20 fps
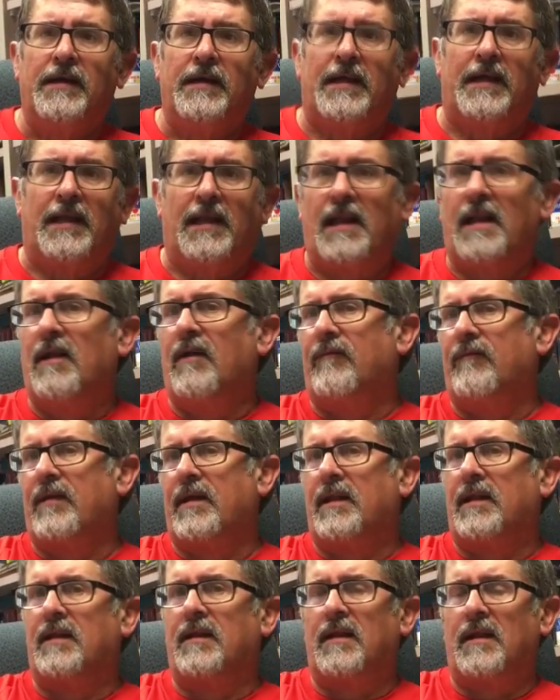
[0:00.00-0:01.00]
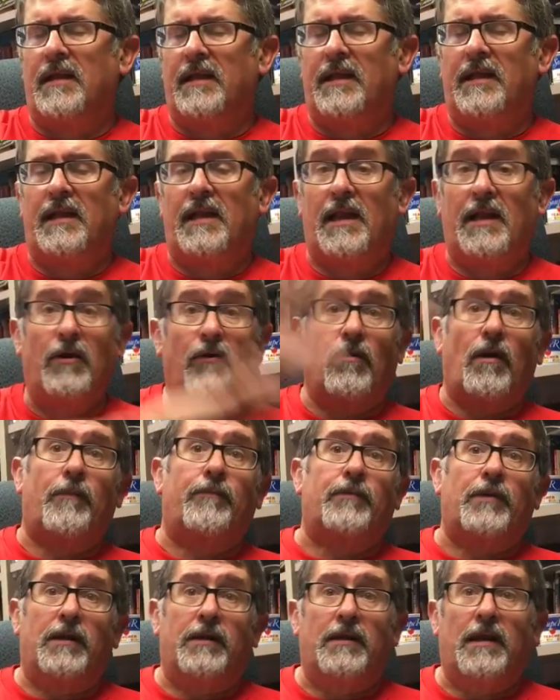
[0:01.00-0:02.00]
it
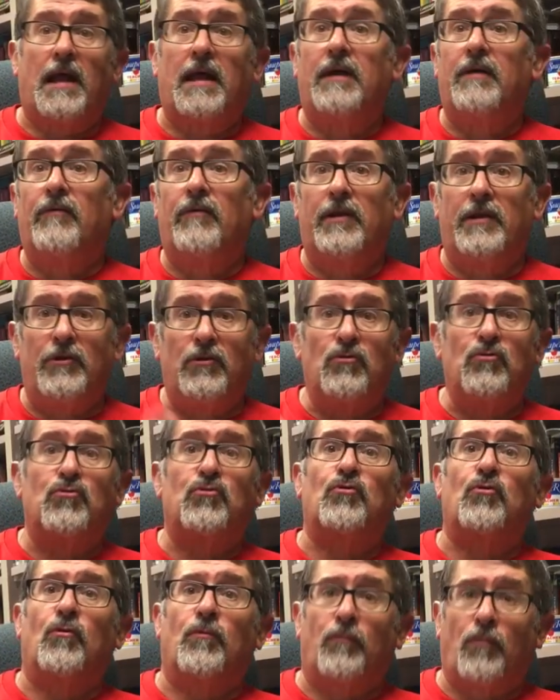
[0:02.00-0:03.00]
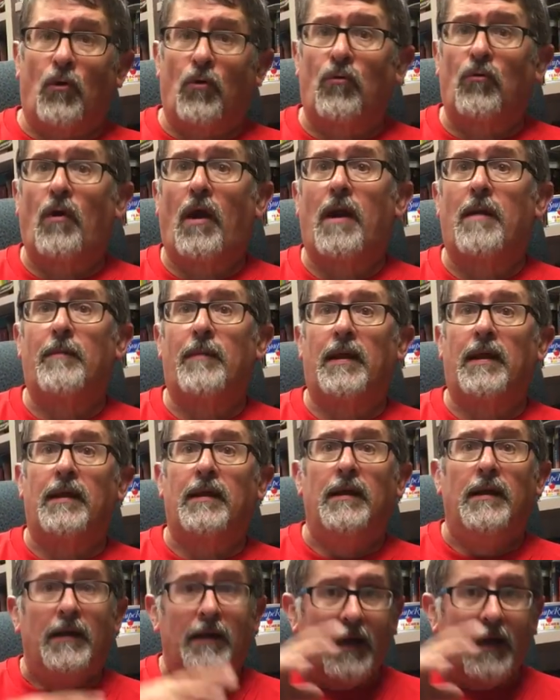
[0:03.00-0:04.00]
interrupted daily usual programming,